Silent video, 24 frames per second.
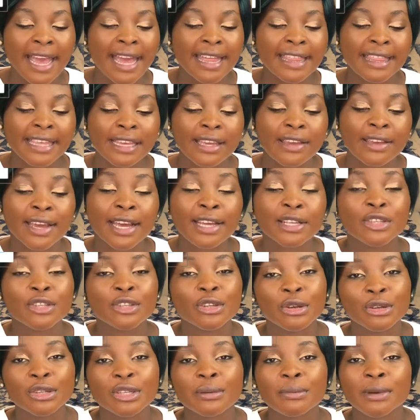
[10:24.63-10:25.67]
Thank you guys
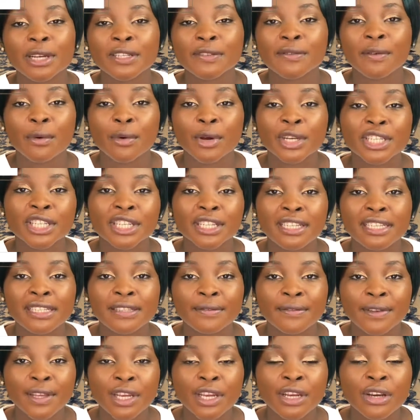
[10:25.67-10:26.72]
so much for watching
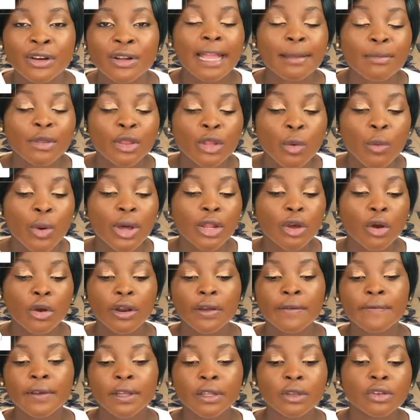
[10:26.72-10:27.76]
this video. Let me know what
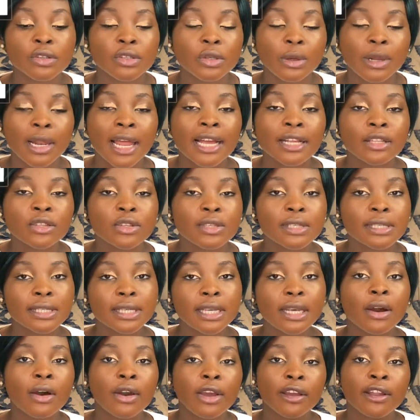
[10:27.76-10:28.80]
other videos you like to
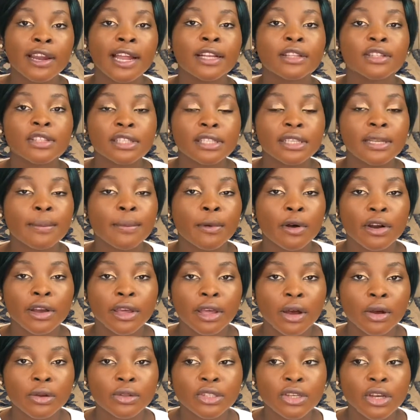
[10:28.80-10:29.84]
see, or you like to see more
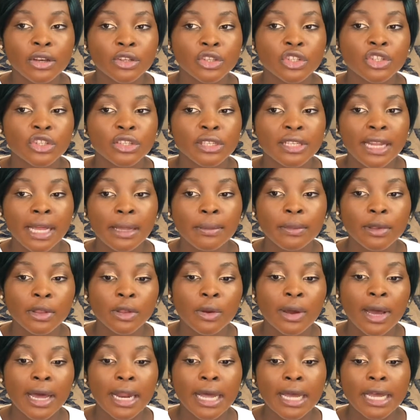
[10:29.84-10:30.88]
girl talks. Just let me
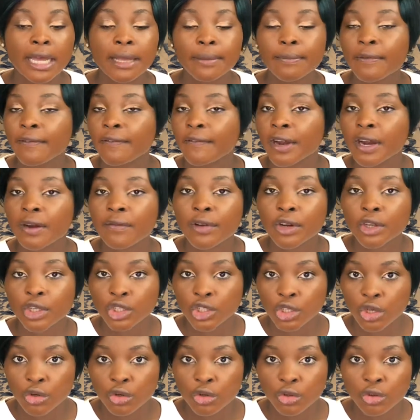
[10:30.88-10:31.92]
know and I can be very, very
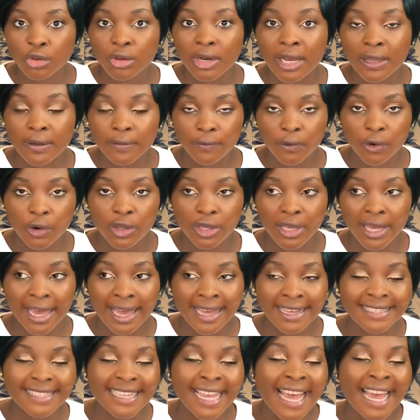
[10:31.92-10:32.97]
sure to do that for you
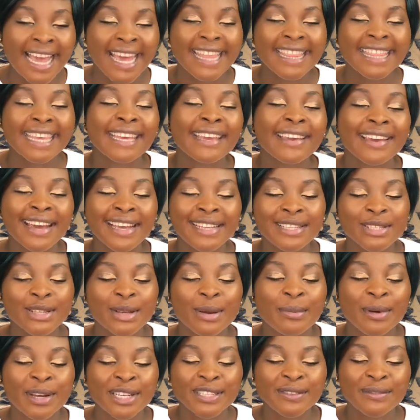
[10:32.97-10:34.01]
guys. Thank you guys
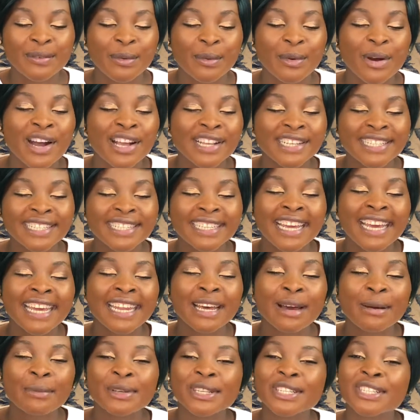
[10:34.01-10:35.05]
so much for watching,
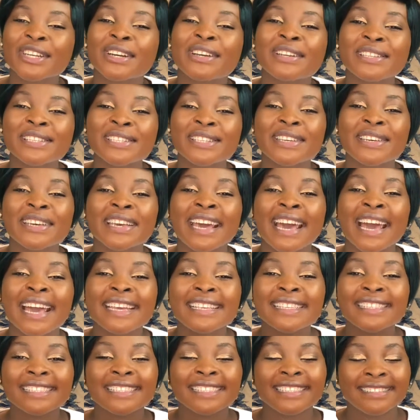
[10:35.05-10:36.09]
and I'll be sure to see you
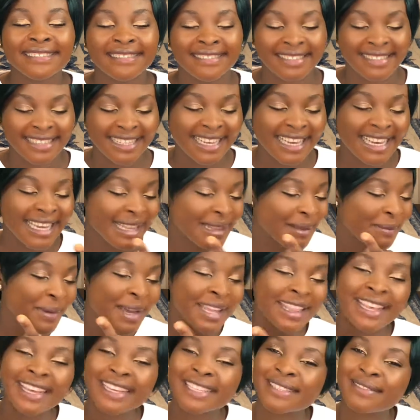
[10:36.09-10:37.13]
guys in
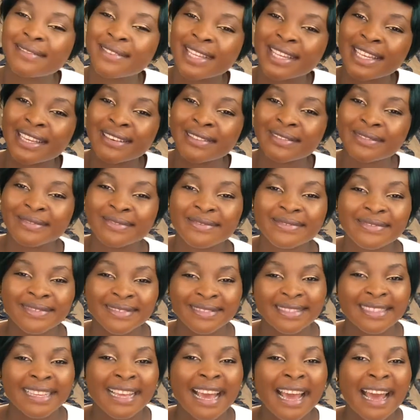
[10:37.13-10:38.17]
my next video.
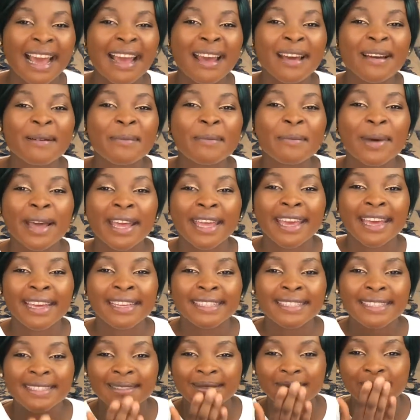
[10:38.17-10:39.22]
Bye
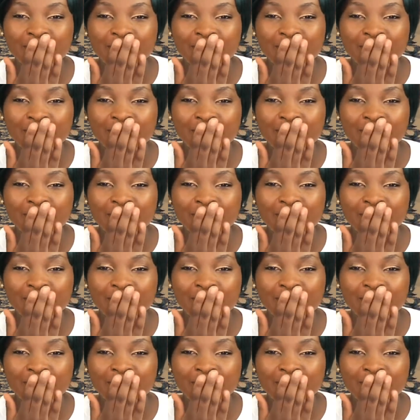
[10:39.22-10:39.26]
guys.